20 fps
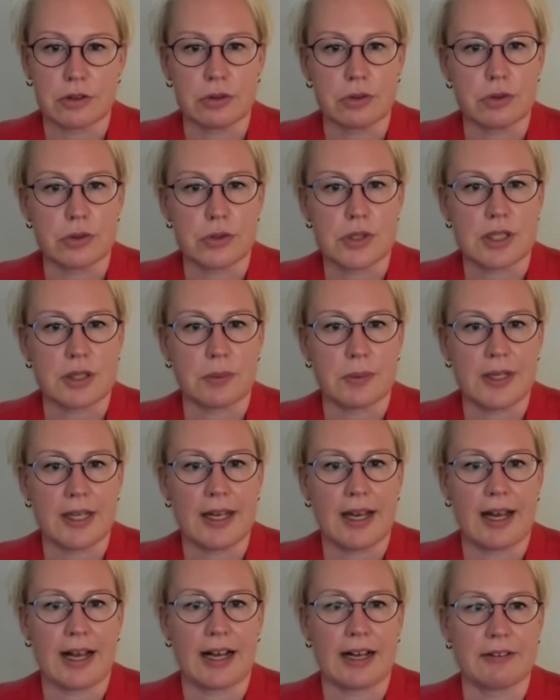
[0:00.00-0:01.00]
tools that we
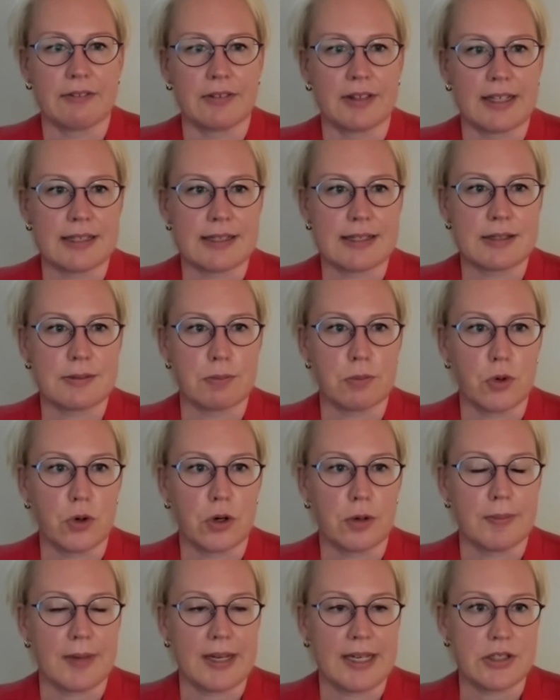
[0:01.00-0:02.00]
have as
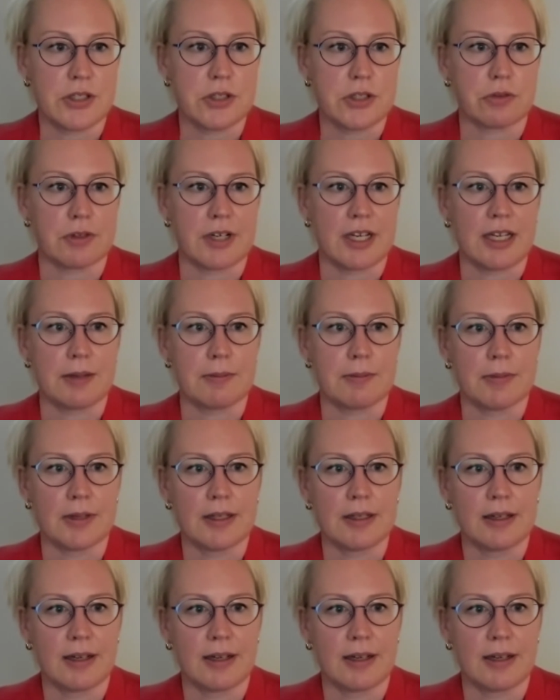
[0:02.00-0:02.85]
more mainstream,